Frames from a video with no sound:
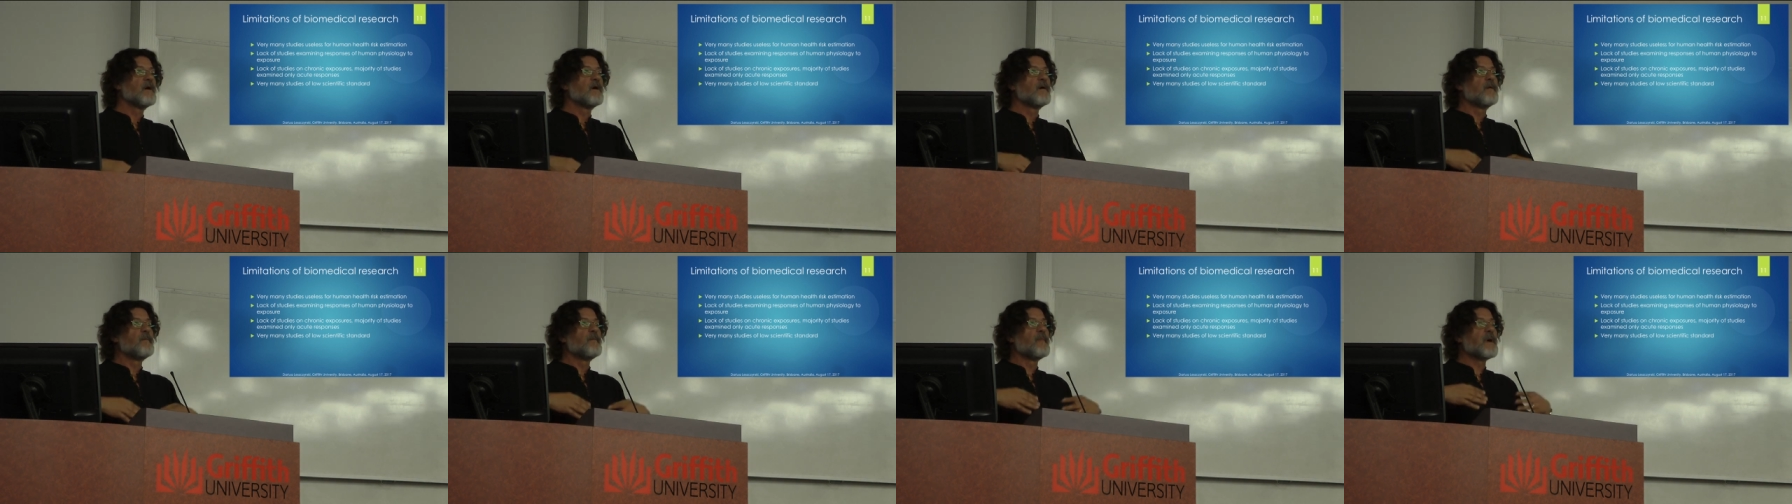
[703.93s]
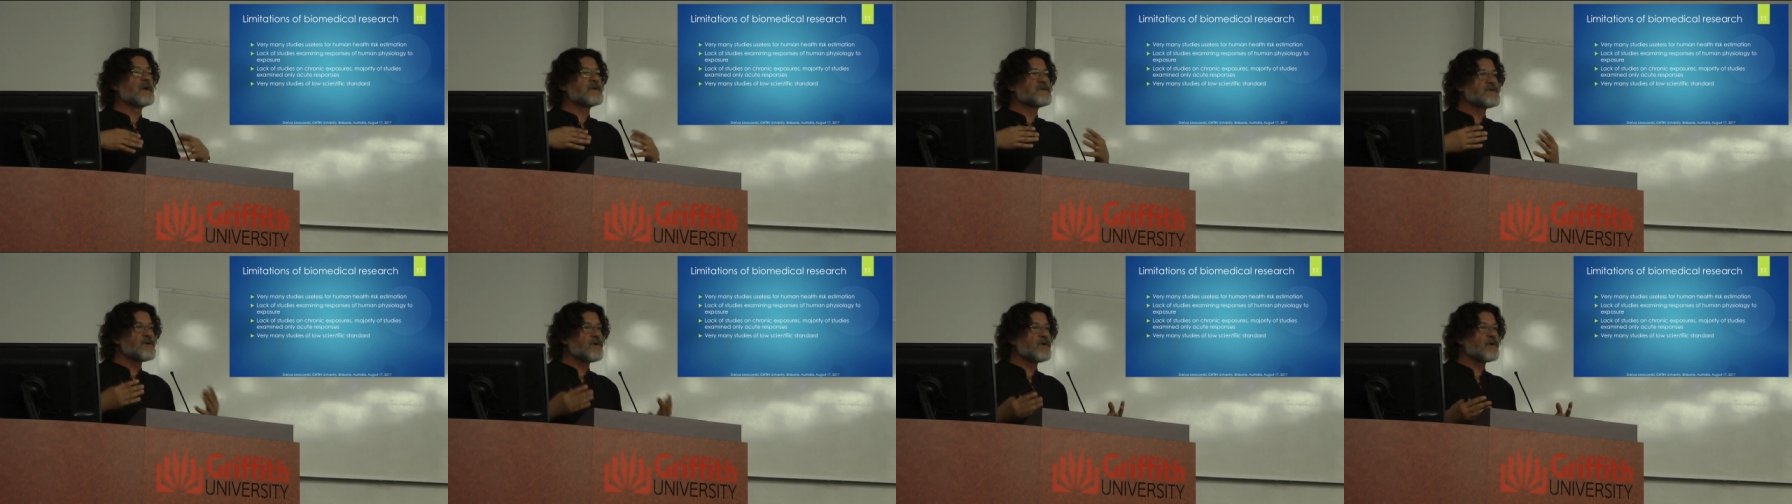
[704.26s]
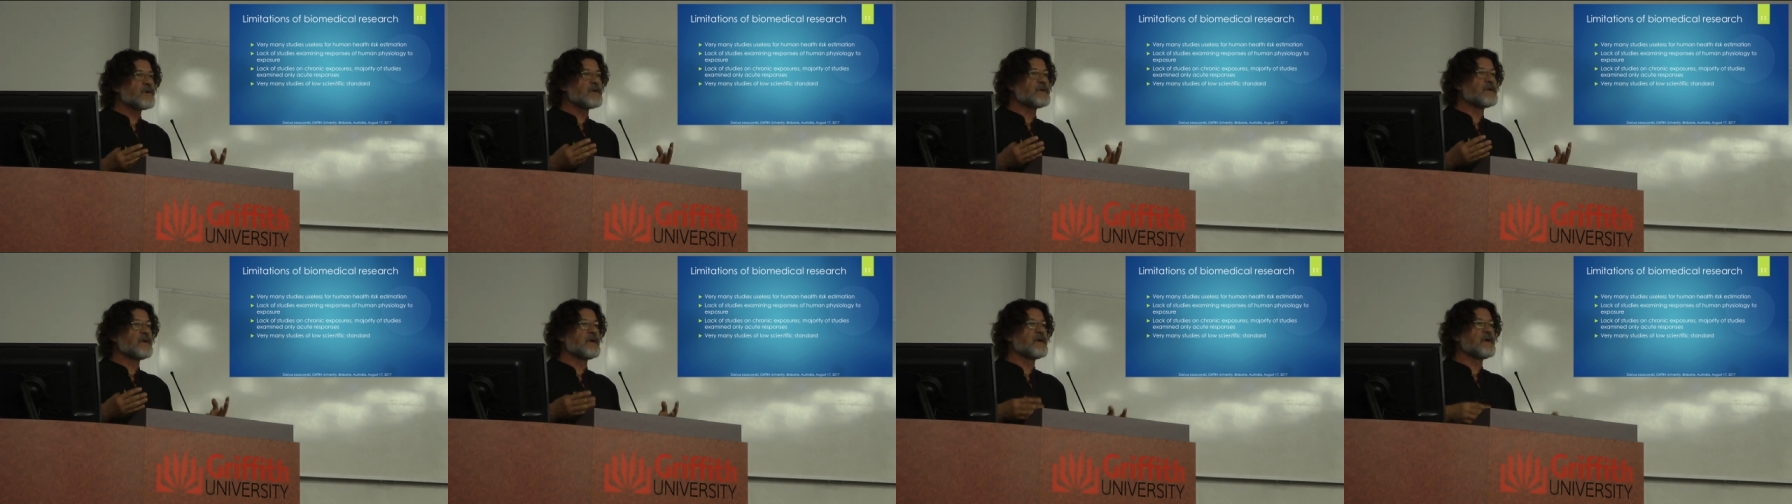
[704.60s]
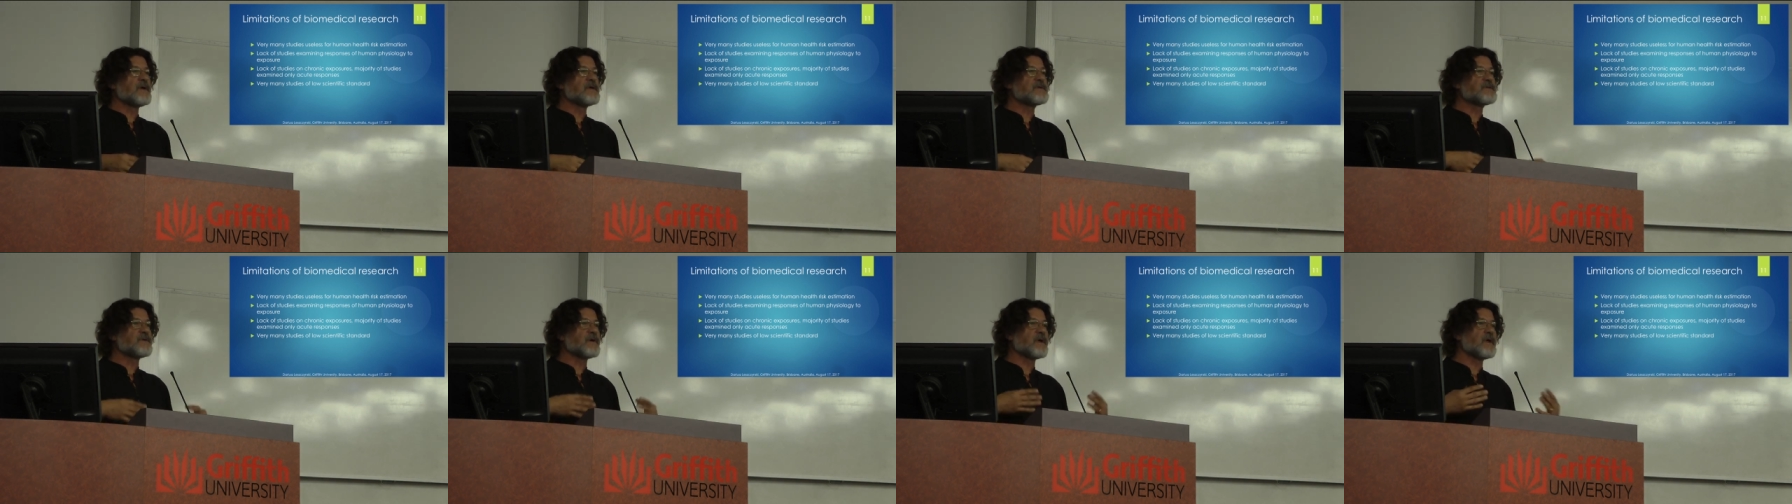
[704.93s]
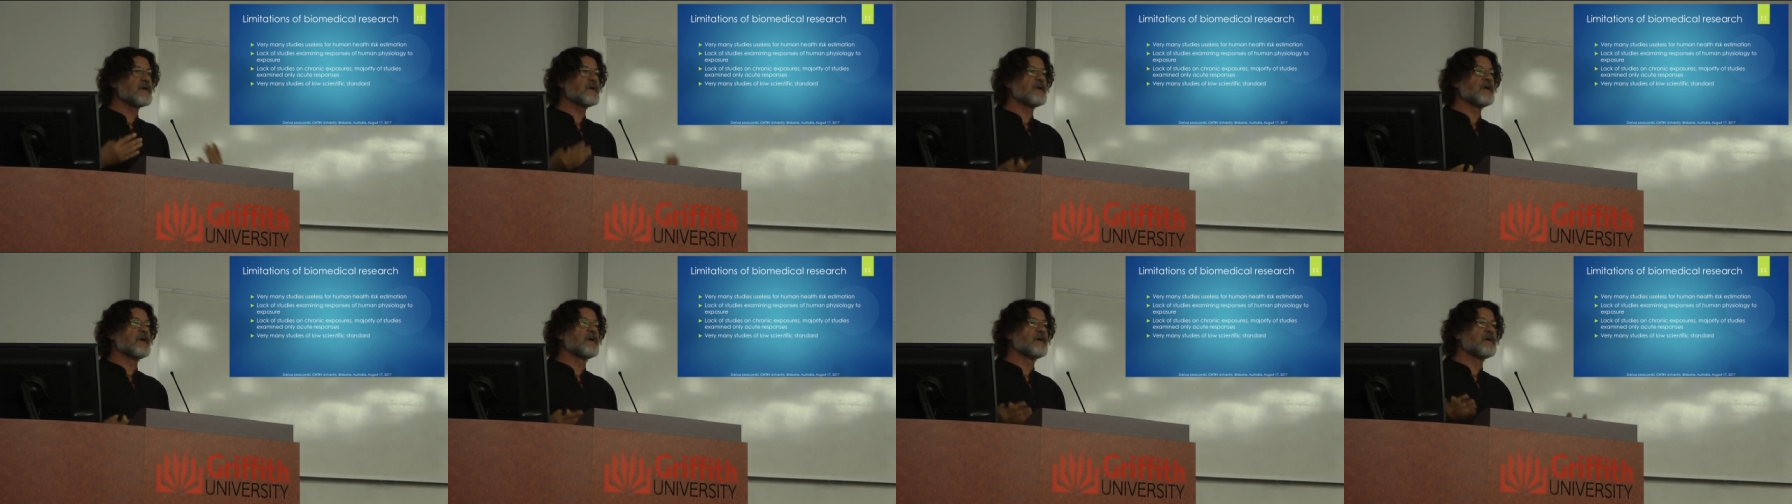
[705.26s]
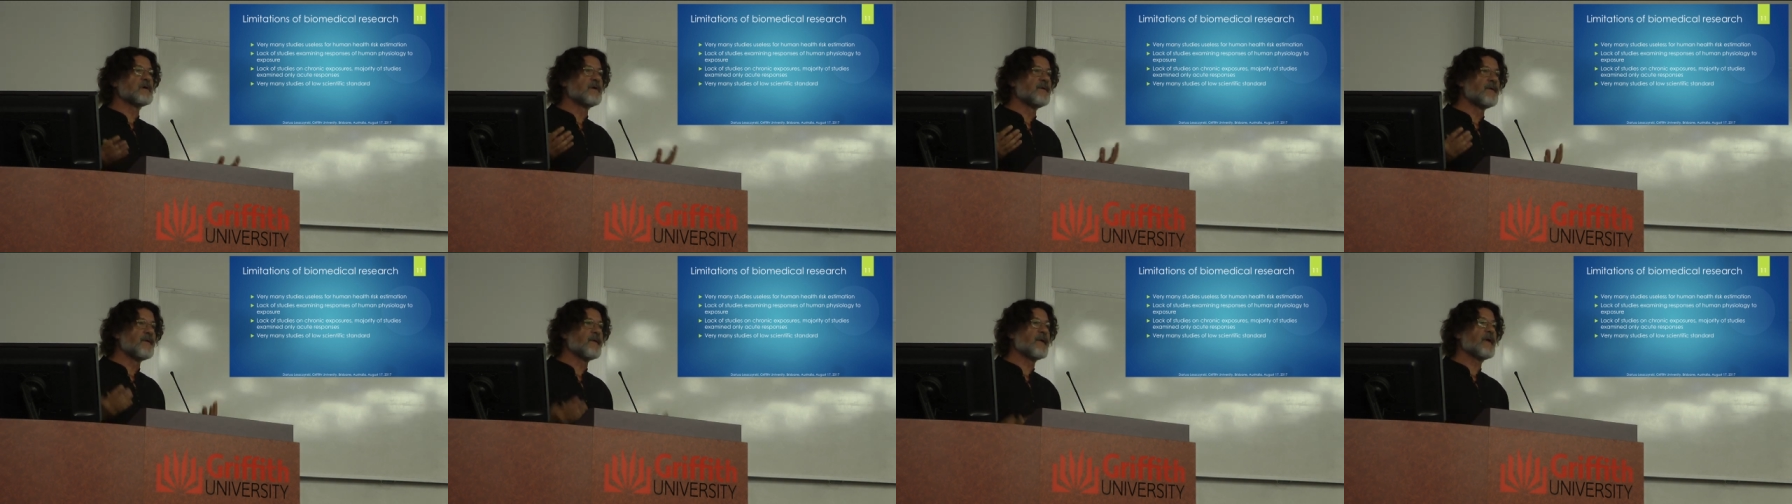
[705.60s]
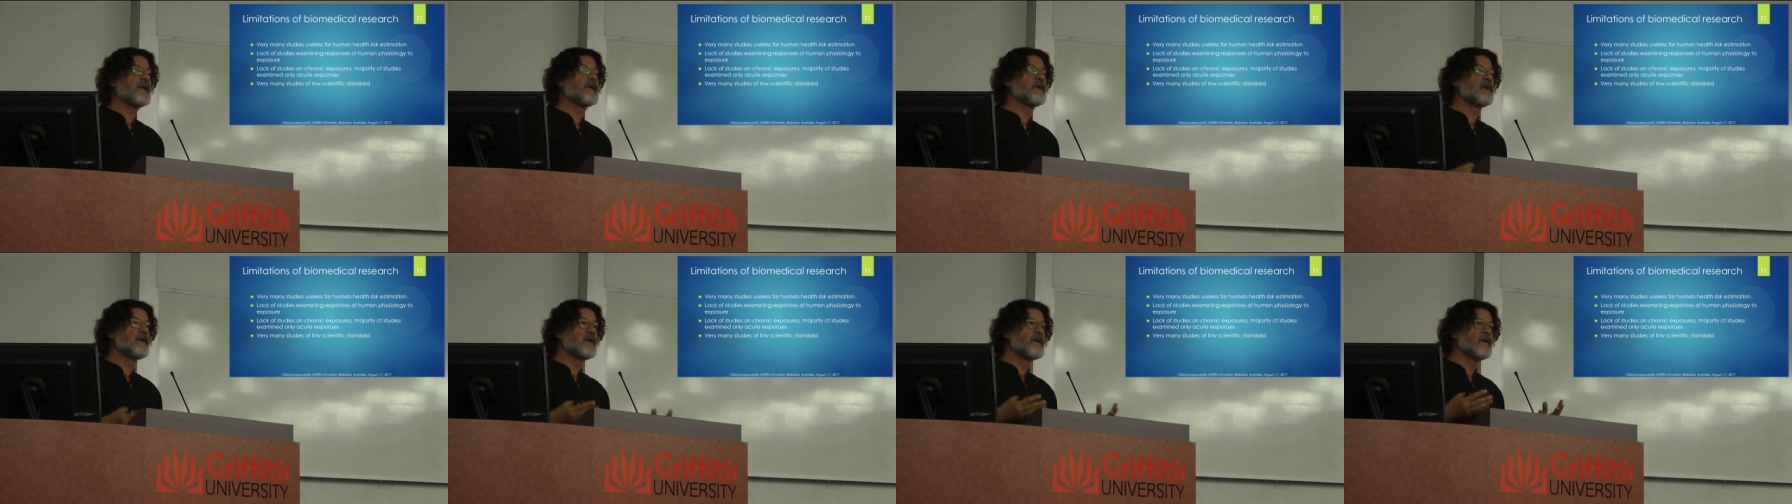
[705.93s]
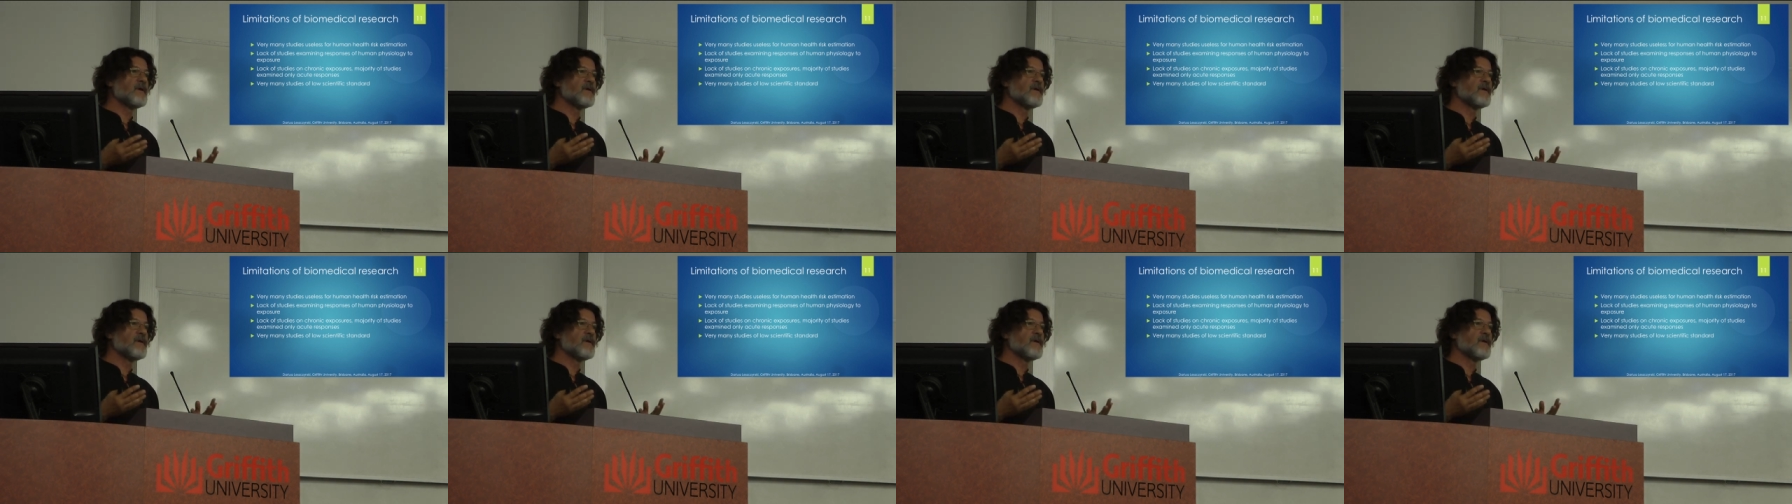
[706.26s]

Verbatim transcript: majority is really, really